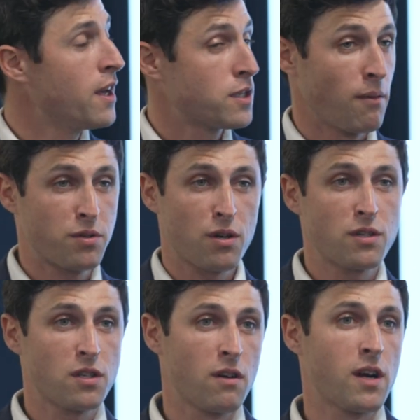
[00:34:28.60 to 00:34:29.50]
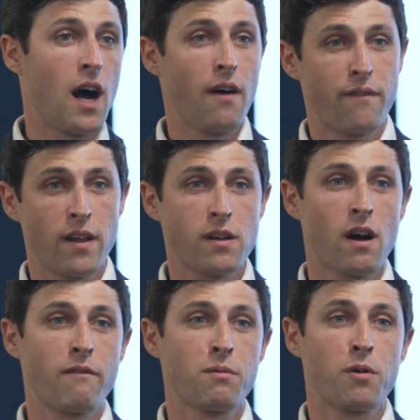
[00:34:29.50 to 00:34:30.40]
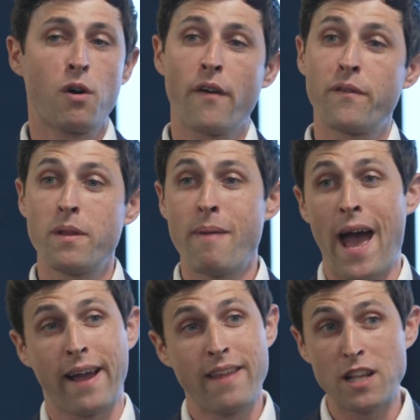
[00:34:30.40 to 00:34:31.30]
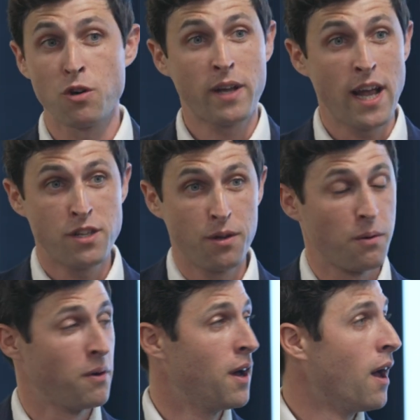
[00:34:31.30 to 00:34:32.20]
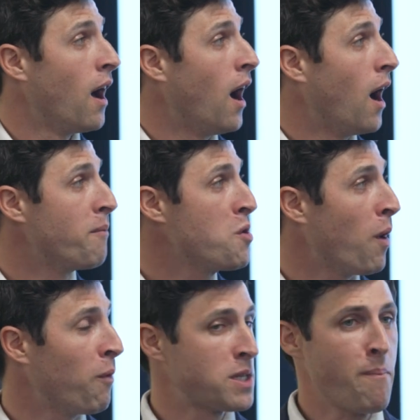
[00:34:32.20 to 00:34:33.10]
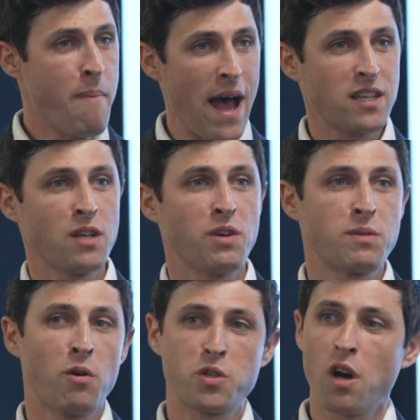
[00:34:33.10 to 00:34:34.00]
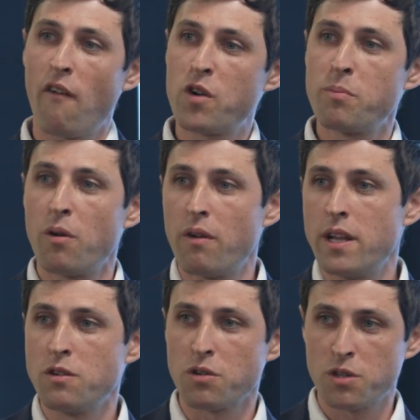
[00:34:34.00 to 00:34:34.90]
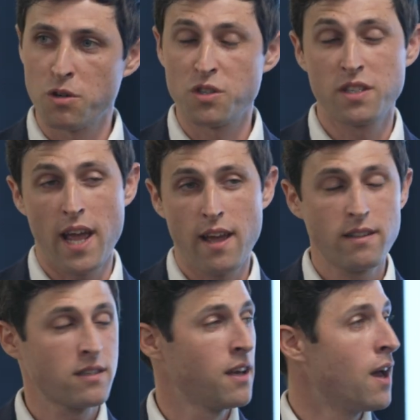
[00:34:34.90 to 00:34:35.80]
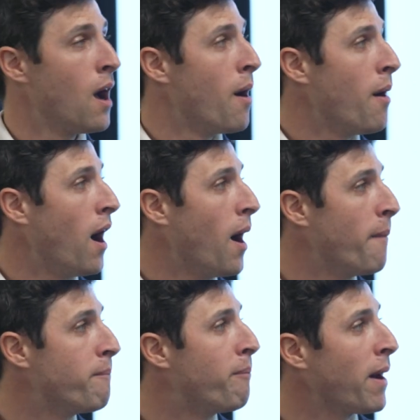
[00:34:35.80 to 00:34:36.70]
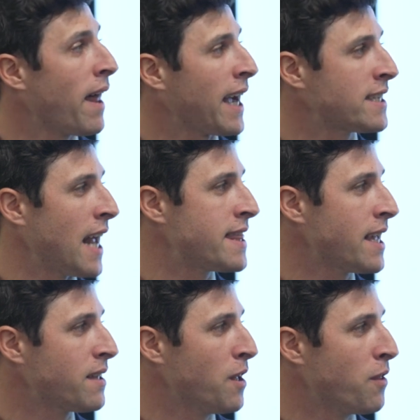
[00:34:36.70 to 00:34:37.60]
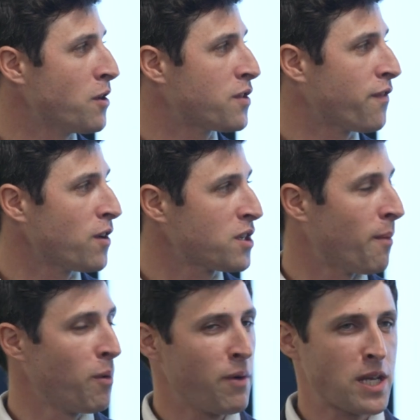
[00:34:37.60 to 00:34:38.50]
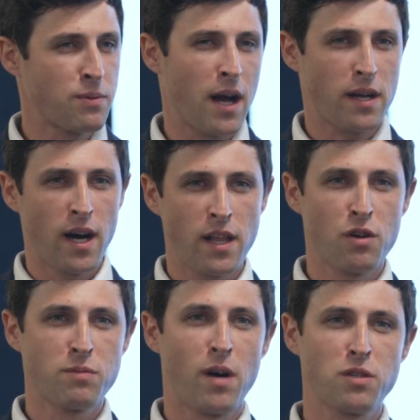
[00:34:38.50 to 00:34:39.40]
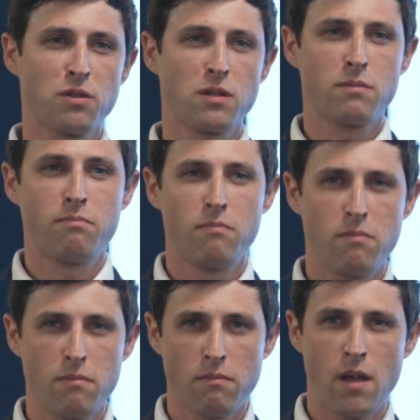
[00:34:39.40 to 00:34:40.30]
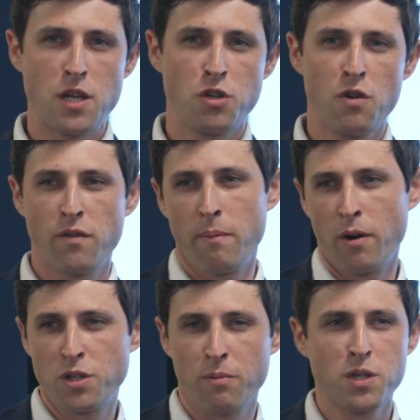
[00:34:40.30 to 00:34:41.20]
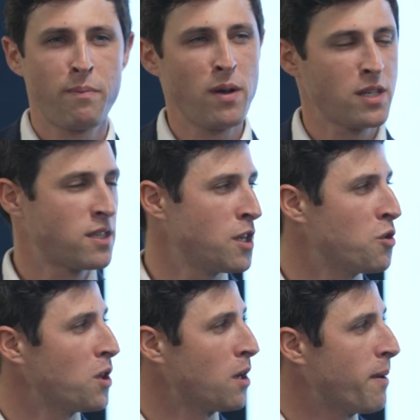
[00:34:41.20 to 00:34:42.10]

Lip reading: Some surgeons are confident and comfortable going from the back, and that's okay too. You want what's best and what's most comfortable in your surgeon's hands. But like I said, I think, you know, those first couple of weeks without cutting those muscles, as you do from the posterior approach, patients tend to do a little